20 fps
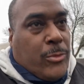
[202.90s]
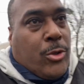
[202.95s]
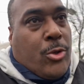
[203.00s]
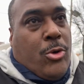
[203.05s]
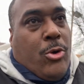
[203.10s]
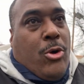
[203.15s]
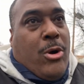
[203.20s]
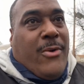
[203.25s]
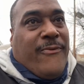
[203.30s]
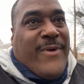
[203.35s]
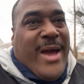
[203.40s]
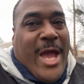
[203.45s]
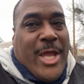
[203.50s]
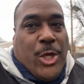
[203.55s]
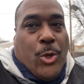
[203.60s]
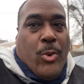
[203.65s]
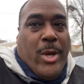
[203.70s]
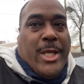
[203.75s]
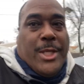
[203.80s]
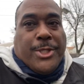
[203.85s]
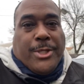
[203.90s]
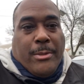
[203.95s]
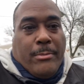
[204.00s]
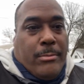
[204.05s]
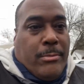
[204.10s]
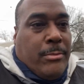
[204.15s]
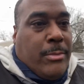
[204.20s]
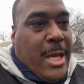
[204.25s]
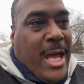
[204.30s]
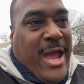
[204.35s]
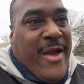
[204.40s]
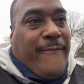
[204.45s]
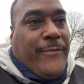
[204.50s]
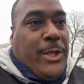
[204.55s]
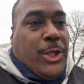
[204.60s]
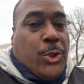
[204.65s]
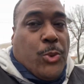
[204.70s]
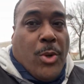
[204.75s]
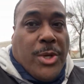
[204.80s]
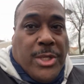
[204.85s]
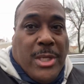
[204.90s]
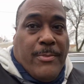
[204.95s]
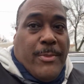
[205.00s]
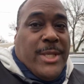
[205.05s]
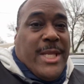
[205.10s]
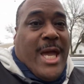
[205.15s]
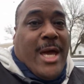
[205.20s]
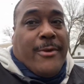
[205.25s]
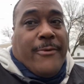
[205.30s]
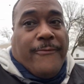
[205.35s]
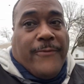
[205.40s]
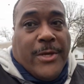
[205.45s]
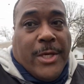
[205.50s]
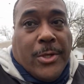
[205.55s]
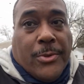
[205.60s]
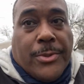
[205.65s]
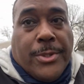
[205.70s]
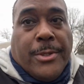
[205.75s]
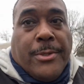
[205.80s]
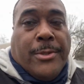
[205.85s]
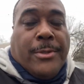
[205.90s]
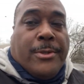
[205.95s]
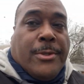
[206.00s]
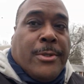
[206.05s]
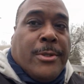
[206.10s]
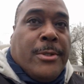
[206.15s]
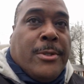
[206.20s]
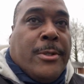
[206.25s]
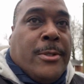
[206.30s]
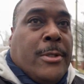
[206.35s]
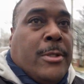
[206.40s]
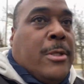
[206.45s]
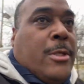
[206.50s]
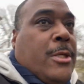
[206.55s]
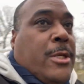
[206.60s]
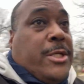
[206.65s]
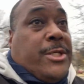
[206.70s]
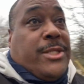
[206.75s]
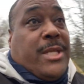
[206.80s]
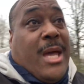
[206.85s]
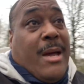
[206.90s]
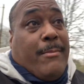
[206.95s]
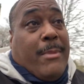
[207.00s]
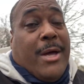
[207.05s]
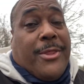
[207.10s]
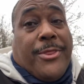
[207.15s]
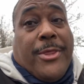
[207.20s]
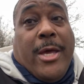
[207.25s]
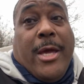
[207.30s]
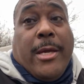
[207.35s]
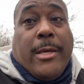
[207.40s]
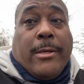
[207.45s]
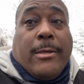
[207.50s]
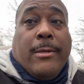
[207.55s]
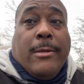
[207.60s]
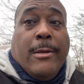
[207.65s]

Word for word: or evaluating some athletes running up and down the field. It's not my thing.